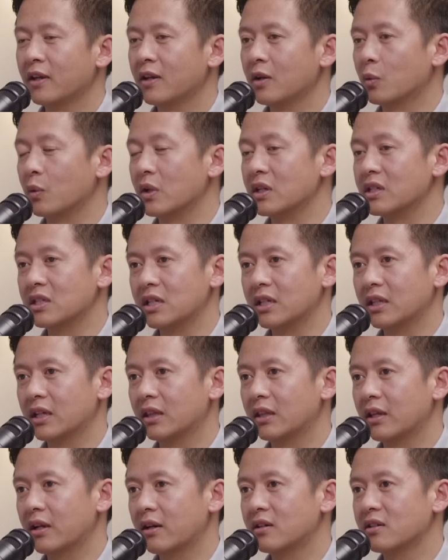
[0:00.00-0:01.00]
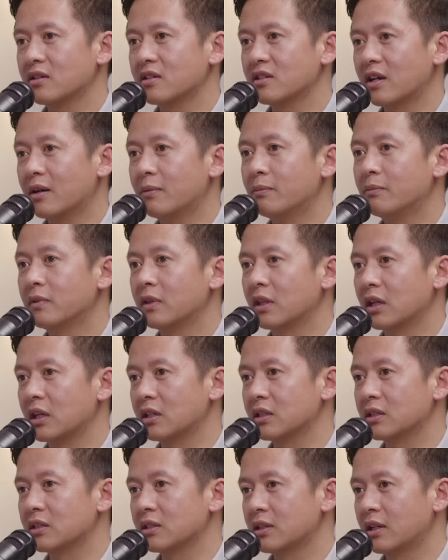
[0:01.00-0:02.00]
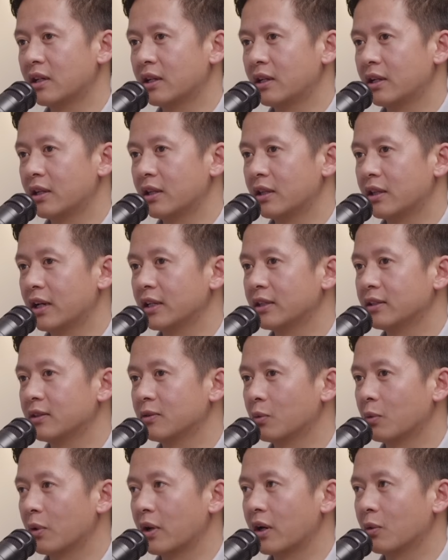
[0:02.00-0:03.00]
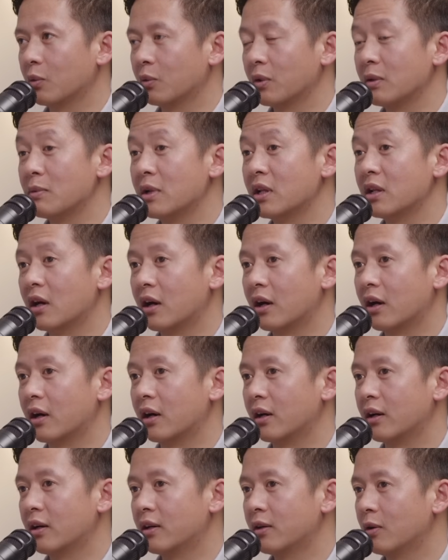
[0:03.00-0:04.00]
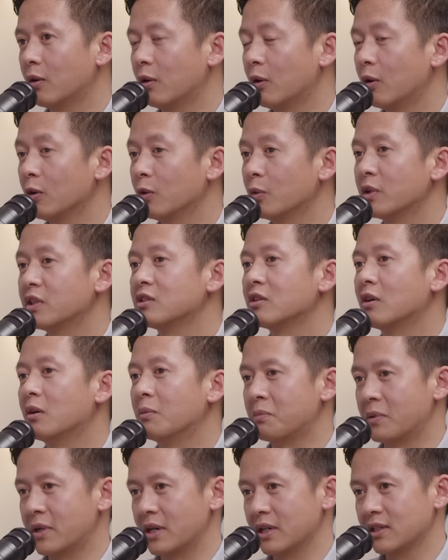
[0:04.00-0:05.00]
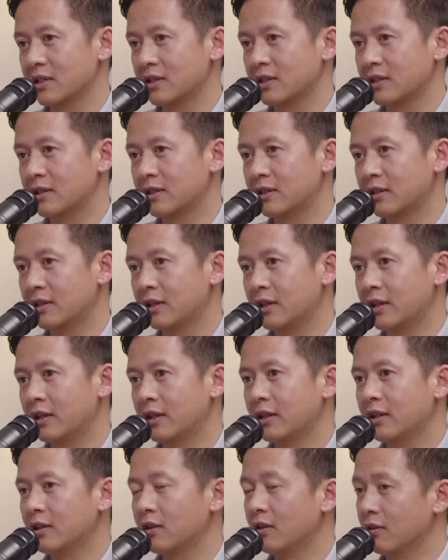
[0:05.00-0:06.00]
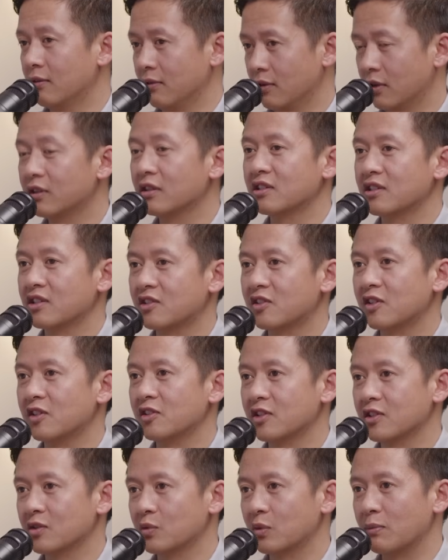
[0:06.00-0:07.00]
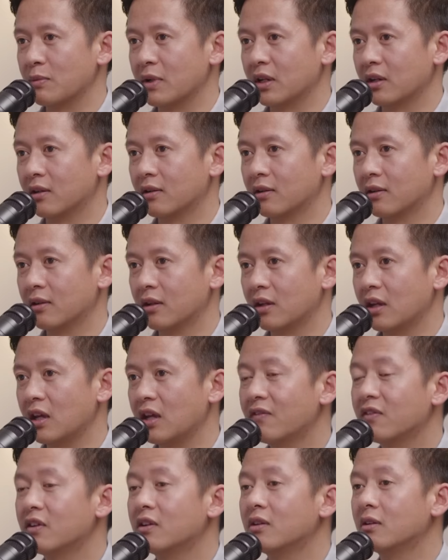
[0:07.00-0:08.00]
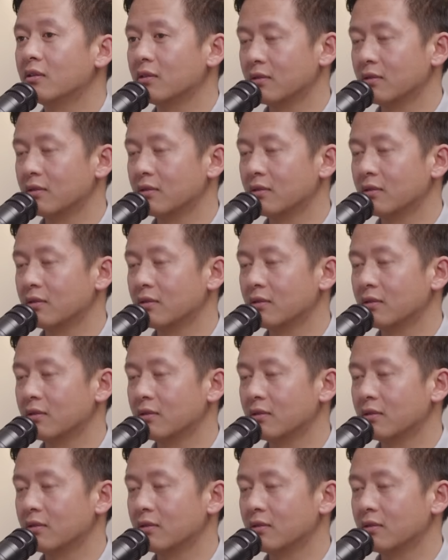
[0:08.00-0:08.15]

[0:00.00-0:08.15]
we see that there are some things that where women are always oppressed. Not necessarily just women. Even